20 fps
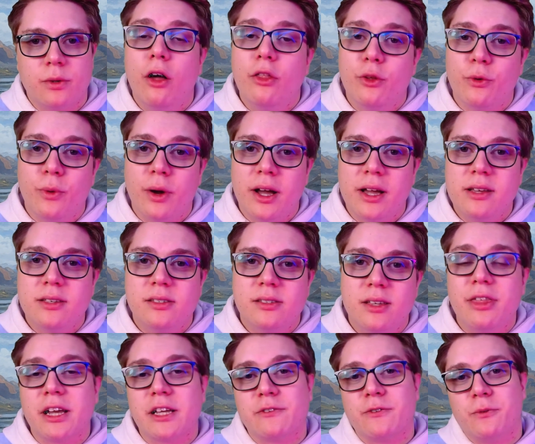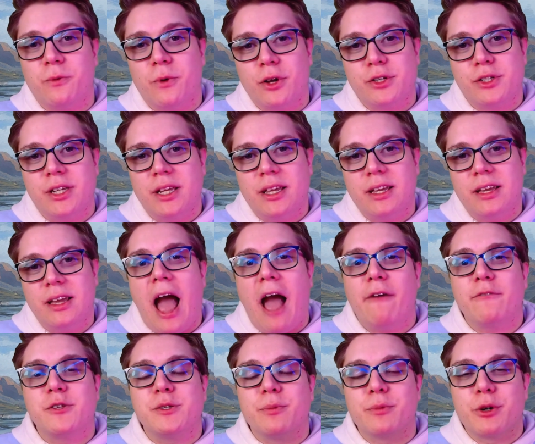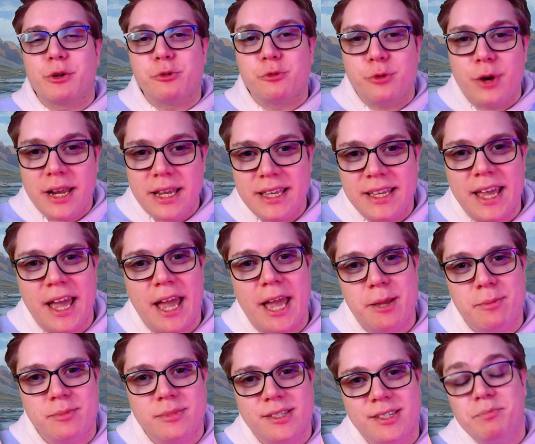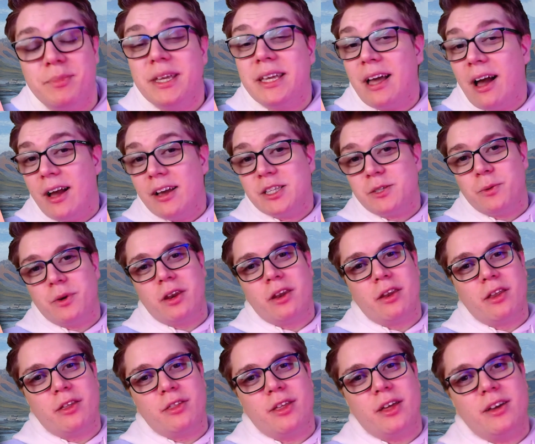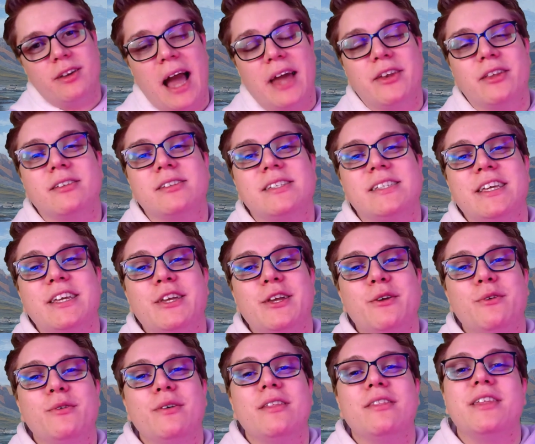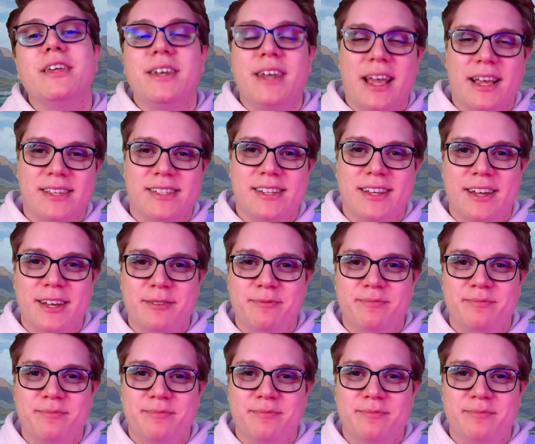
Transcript: Otherwise, thanks for watching, have some great games, be kind to one another, and I'll see you the next time.